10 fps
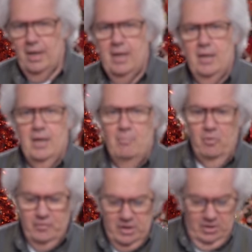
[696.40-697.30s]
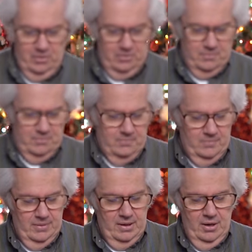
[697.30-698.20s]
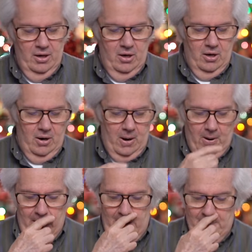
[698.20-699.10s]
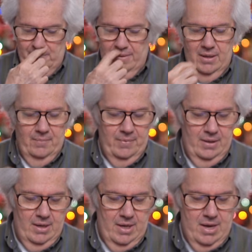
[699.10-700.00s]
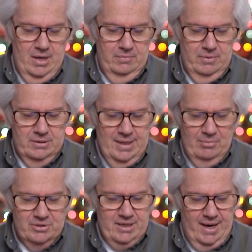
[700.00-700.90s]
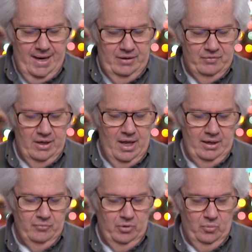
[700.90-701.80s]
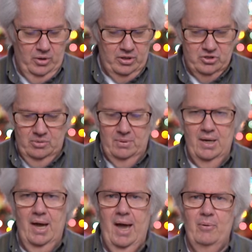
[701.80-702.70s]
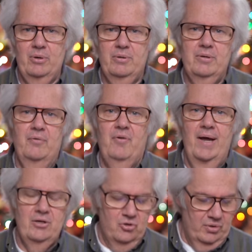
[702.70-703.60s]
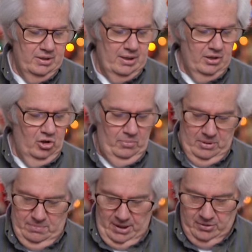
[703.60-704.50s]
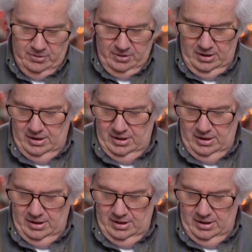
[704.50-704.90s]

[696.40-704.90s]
I can come over here. All right, and the table's kind of in line with where it should be. I, I would fine tune it a little bit better.